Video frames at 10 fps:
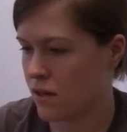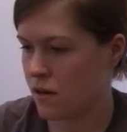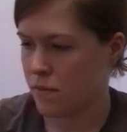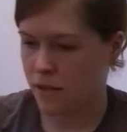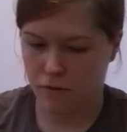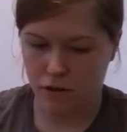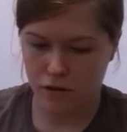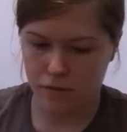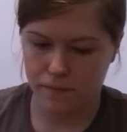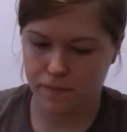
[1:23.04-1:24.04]
But then we've
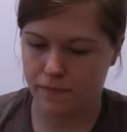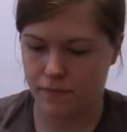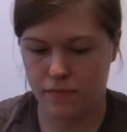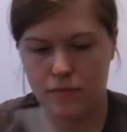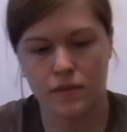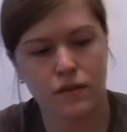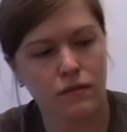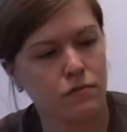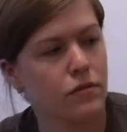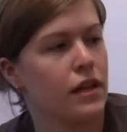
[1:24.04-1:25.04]
got
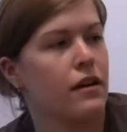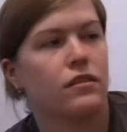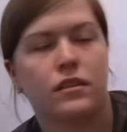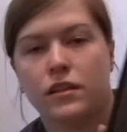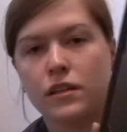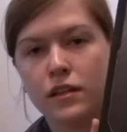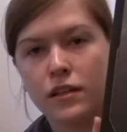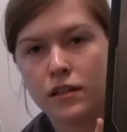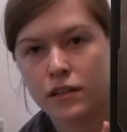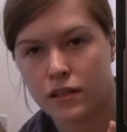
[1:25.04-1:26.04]
without
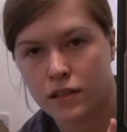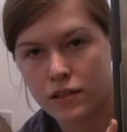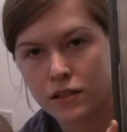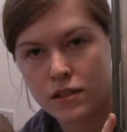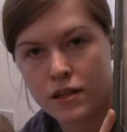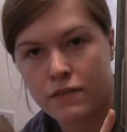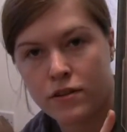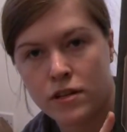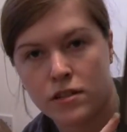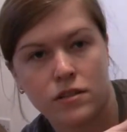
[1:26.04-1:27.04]
the sleeve on
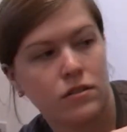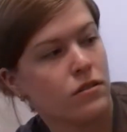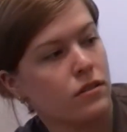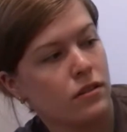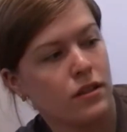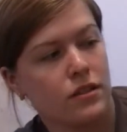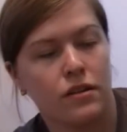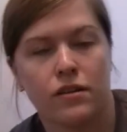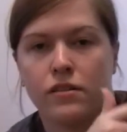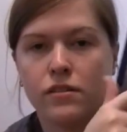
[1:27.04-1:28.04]
it, so you've got the nice logo.